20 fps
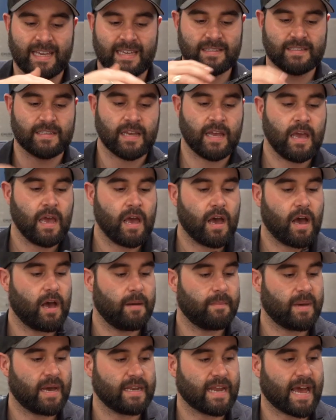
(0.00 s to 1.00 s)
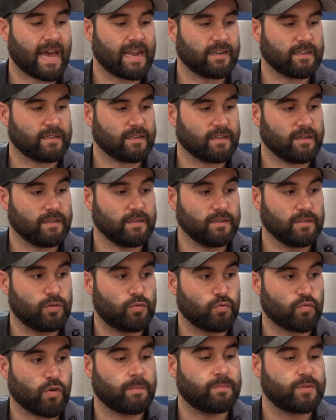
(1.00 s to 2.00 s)
is an Allen
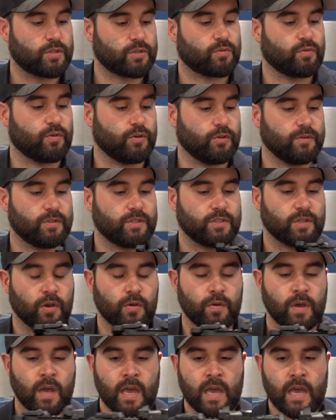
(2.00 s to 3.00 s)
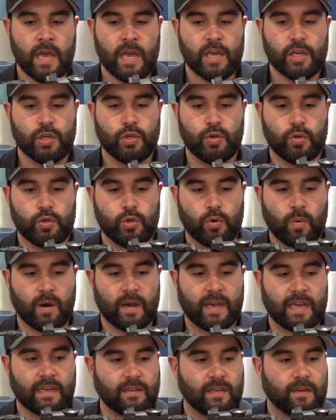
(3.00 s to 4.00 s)
grub screw. So you are
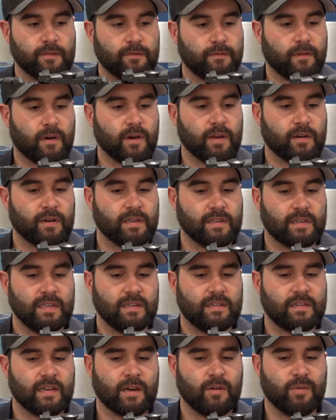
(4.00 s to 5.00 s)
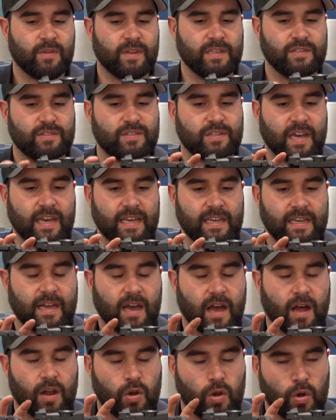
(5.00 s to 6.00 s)
getting finite detail. These take
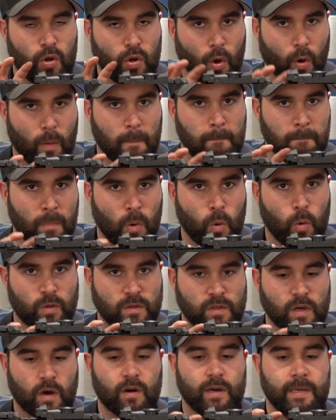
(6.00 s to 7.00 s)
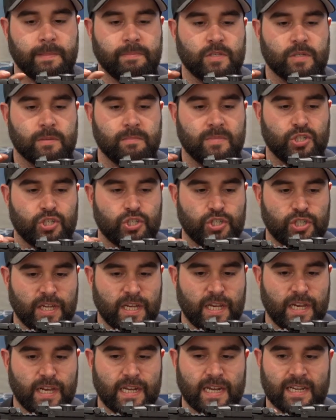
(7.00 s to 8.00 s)
a lot more time to
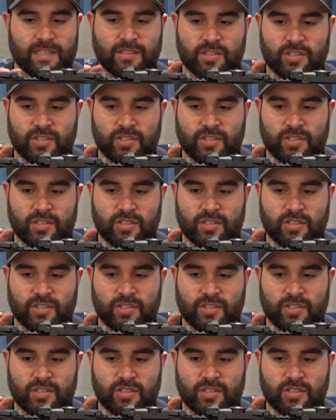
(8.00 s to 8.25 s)
machine and